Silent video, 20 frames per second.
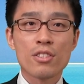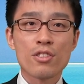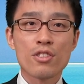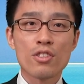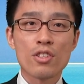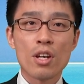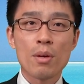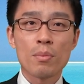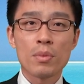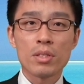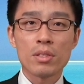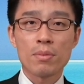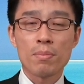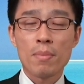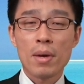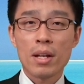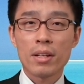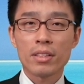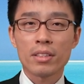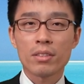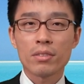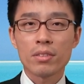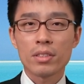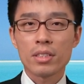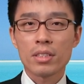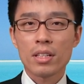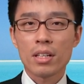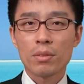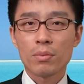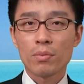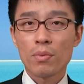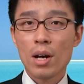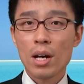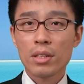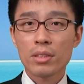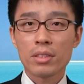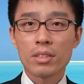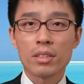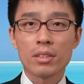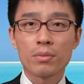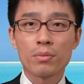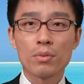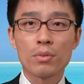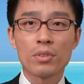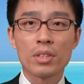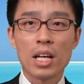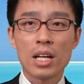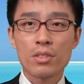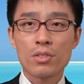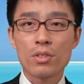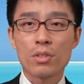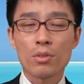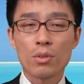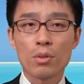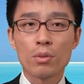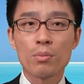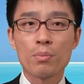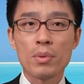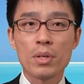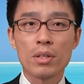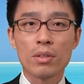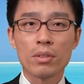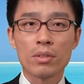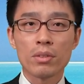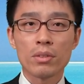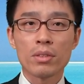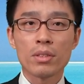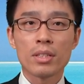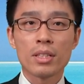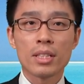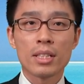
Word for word: GM is very critical factor for natural period.